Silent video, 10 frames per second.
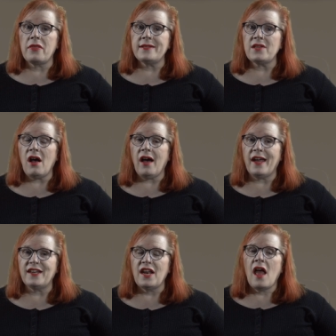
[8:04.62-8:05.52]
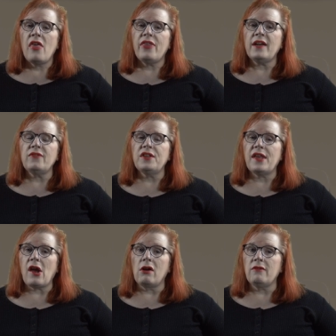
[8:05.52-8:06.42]
this high, thankfully
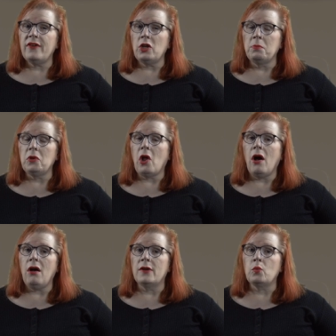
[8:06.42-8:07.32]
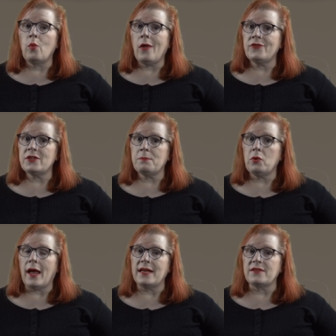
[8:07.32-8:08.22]
they are available on
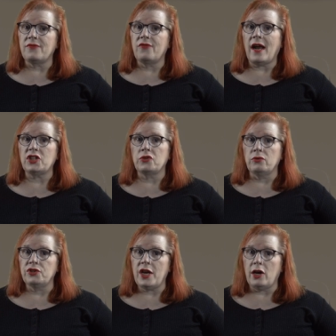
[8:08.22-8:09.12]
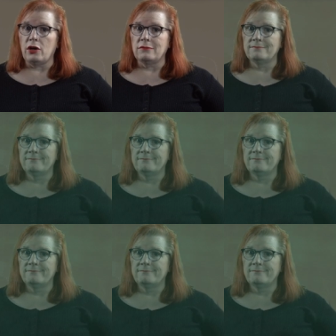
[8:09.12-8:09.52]
Wealthsimple as a fractional share.